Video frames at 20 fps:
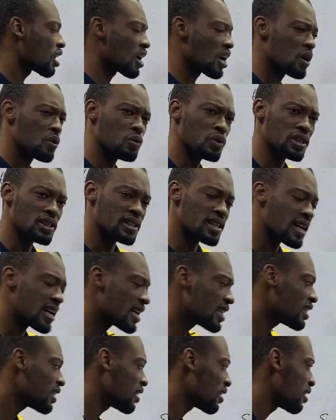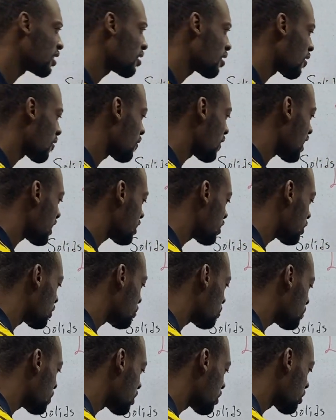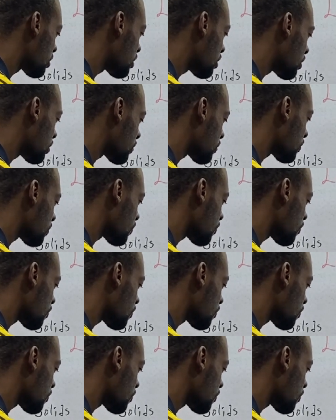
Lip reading: and we said that is melting.